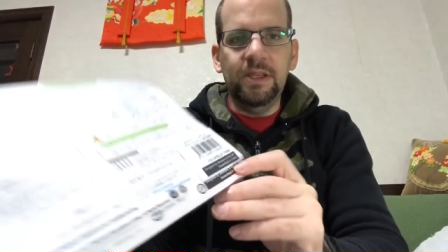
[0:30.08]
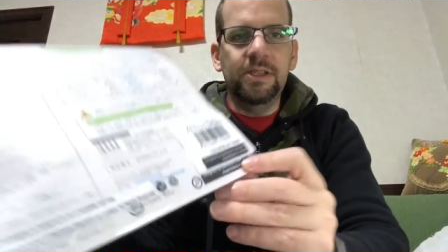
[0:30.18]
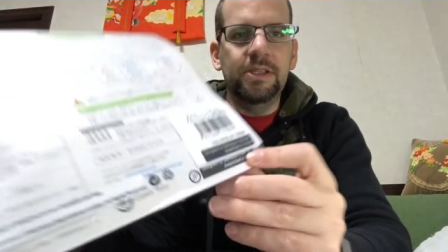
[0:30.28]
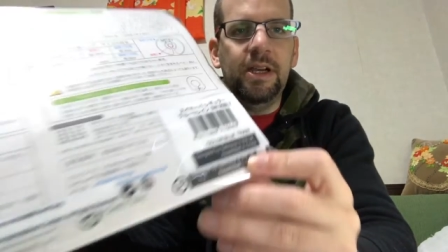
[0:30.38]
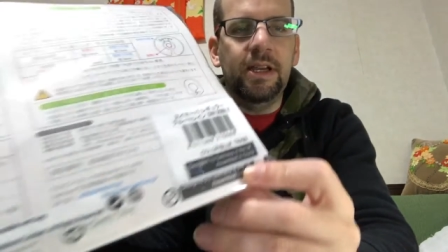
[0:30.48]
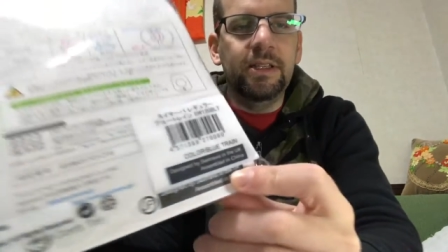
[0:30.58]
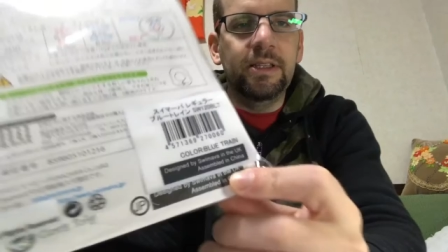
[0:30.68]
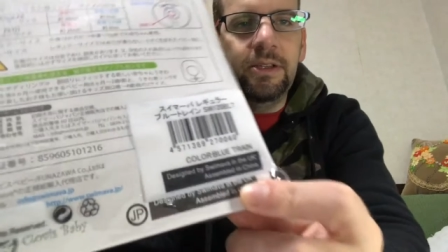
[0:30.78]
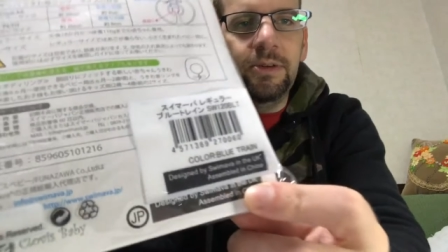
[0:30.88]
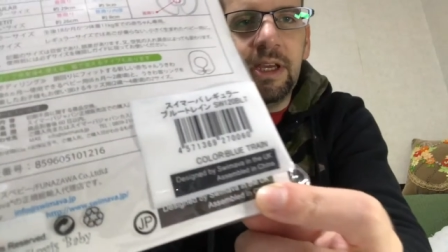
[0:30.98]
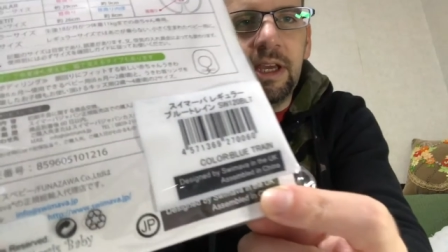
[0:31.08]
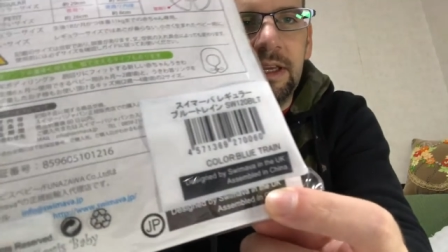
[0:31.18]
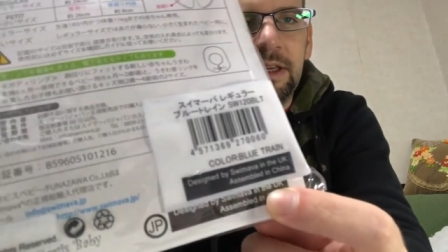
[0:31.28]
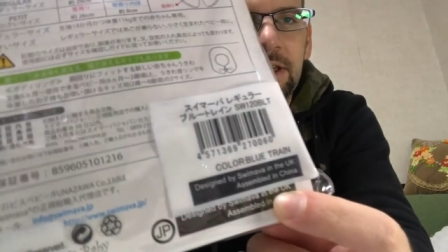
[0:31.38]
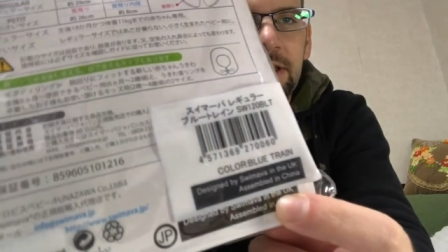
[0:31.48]
designed in the
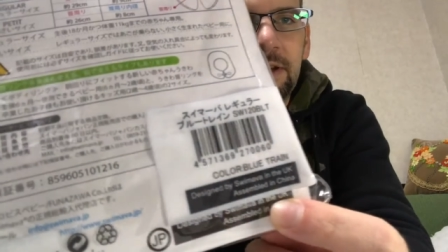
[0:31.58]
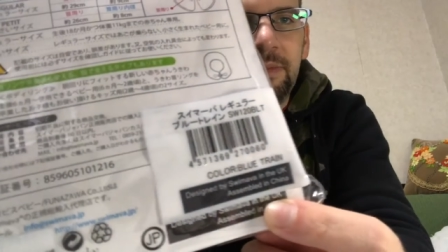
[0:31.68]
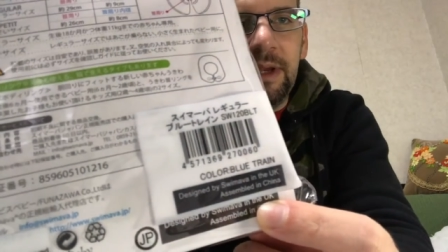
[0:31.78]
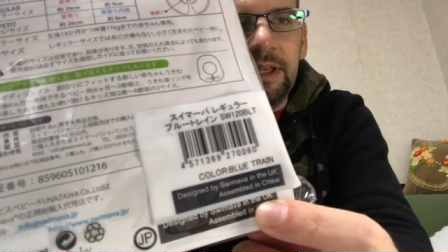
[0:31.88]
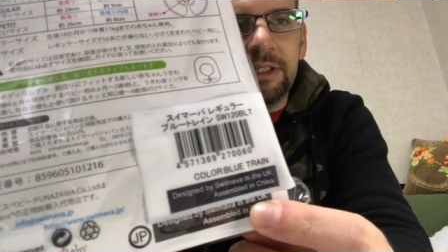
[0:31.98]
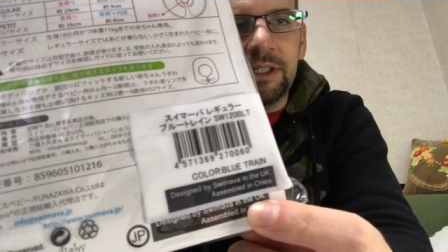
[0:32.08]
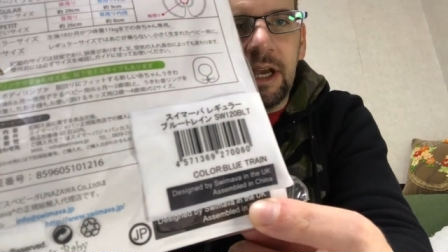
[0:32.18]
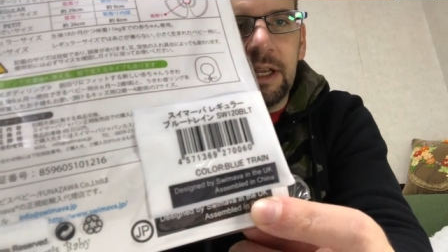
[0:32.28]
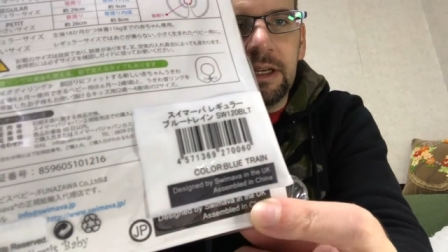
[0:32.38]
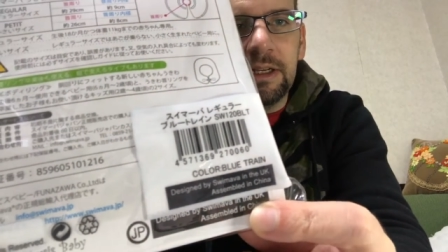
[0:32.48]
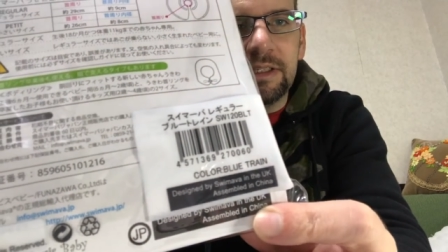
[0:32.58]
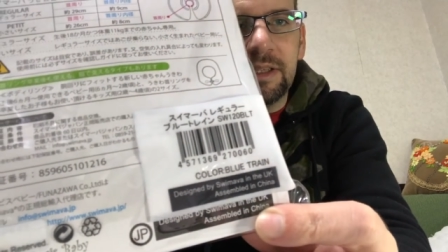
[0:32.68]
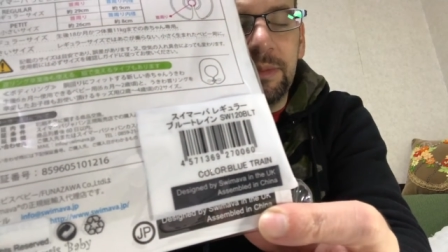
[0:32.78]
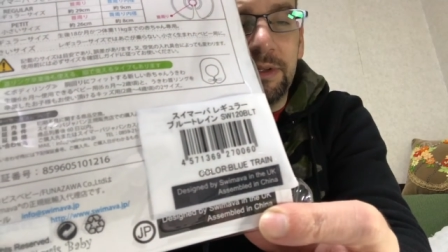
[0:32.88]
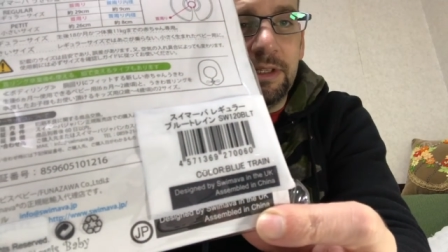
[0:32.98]
UK made in China,
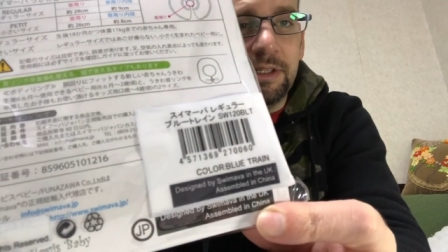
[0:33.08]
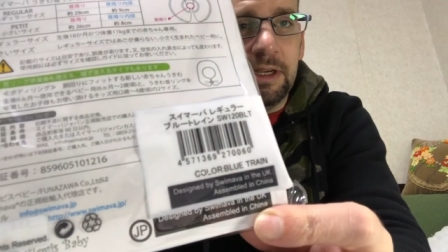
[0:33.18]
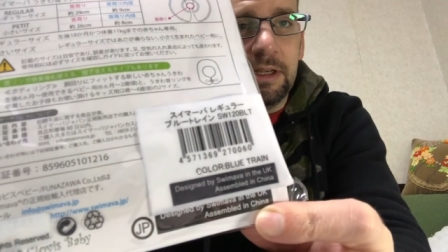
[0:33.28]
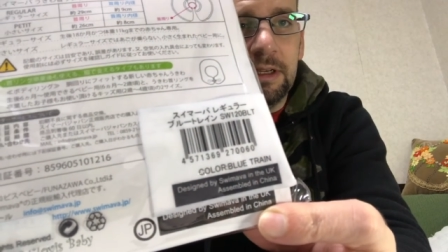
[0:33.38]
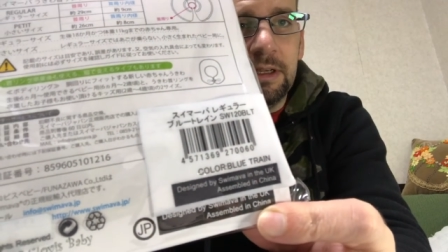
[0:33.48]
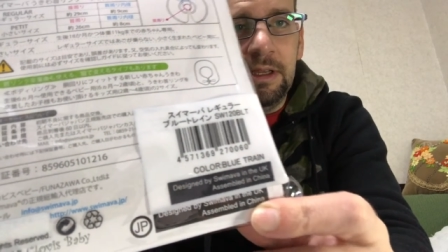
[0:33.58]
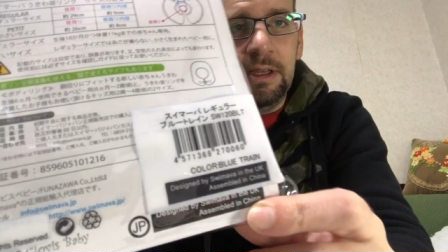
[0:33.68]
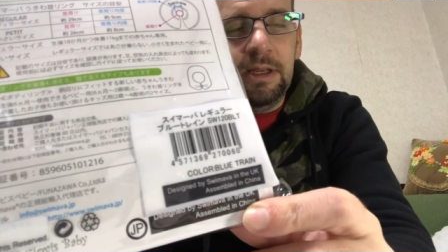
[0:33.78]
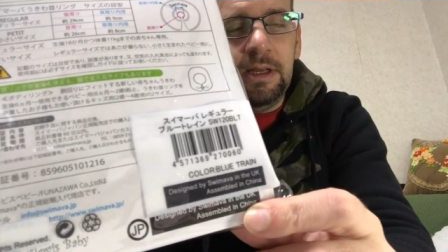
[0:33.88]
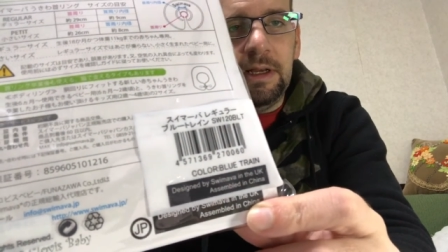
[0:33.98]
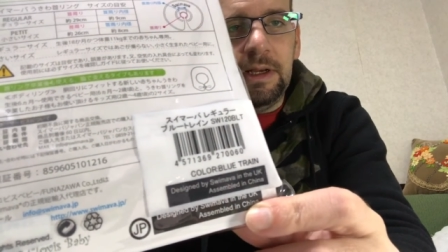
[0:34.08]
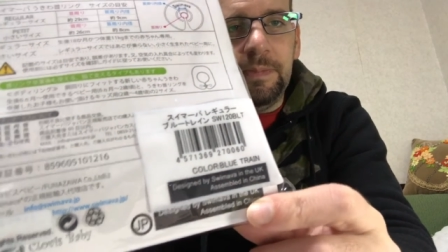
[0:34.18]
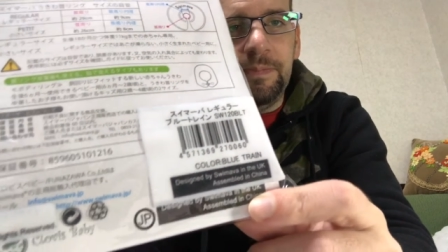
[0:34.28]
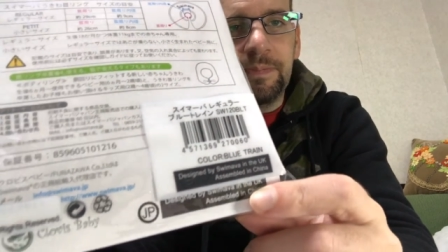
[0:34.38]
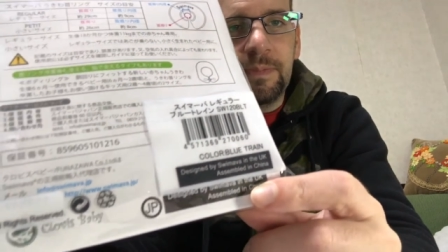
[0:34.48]
assembled in China,
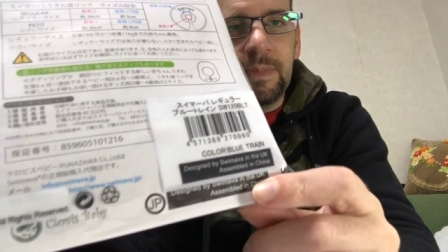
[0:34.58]
um,